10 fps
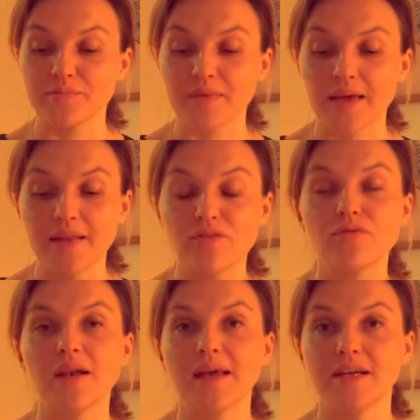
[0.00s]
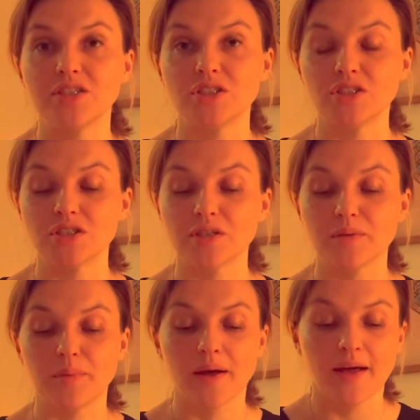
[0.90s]
in
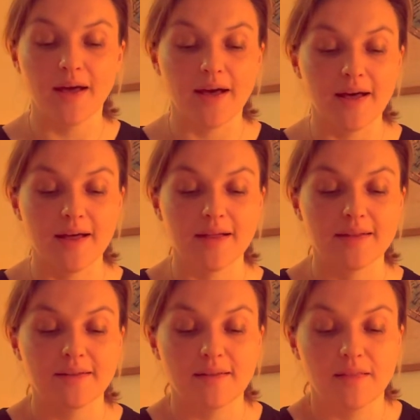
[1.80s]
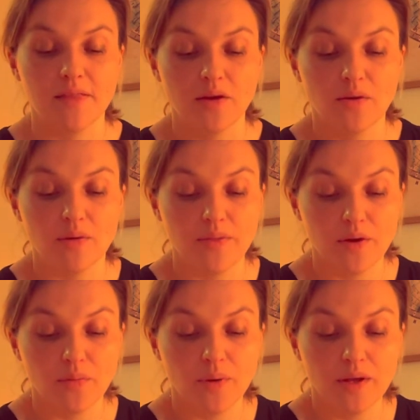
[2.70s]
relationship. And the
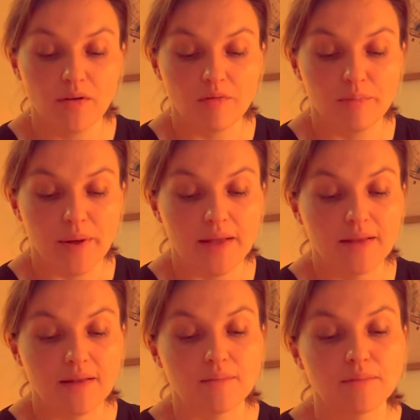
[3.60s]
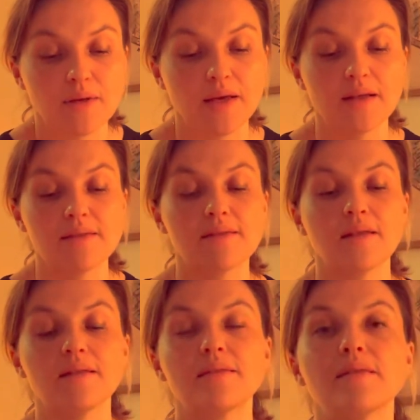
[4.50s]
Queen of Balaam, it's
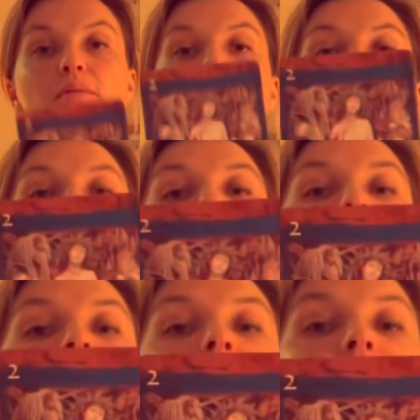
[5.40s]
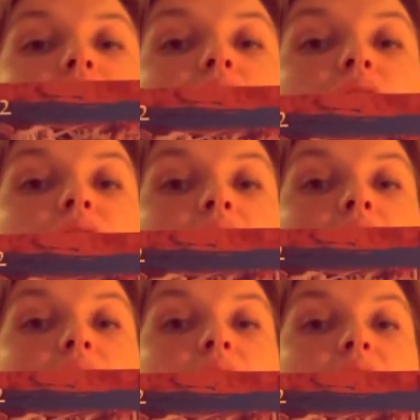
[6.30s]
someone who really looks
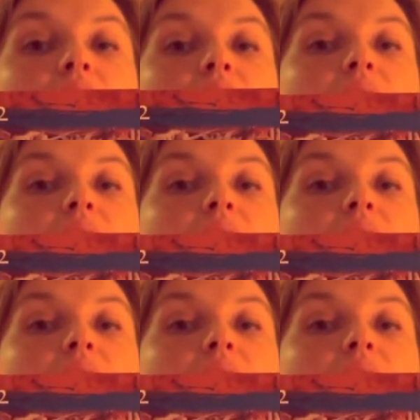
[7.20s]
after.